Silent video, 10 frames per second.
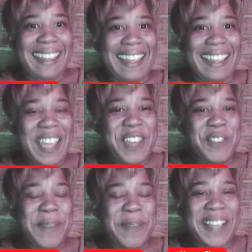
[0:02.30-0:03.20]
Hey
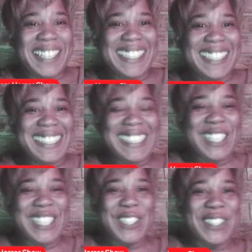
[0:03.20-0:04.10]
everybody, this is
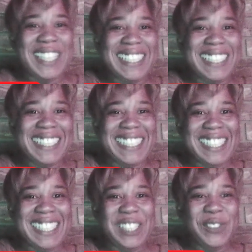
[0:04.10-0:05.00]
Keisha
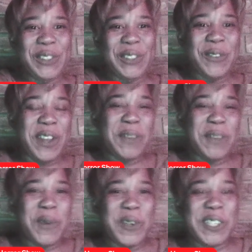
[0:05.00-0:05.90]
Lacey with the Random
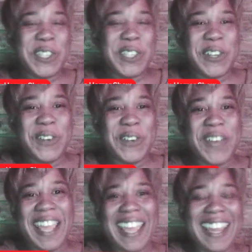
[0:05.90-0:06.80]
Horror Show,
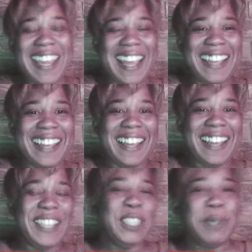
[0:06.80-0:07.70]
and I got
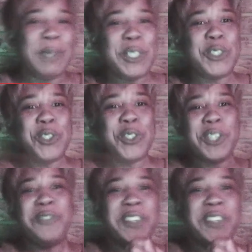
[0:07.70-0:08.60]
a special treat
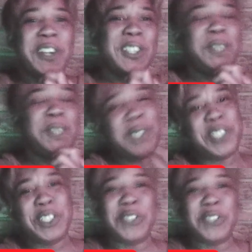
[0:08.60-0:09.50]
for y'all,
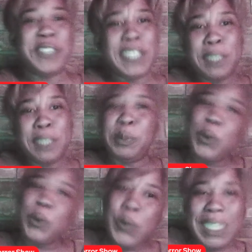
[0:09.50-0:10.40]
especially during
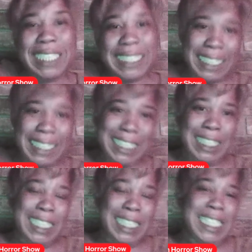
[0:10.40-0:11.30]
spooky
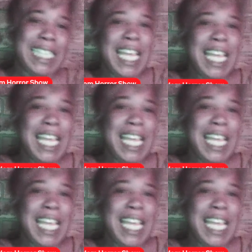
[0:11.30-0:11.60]
season.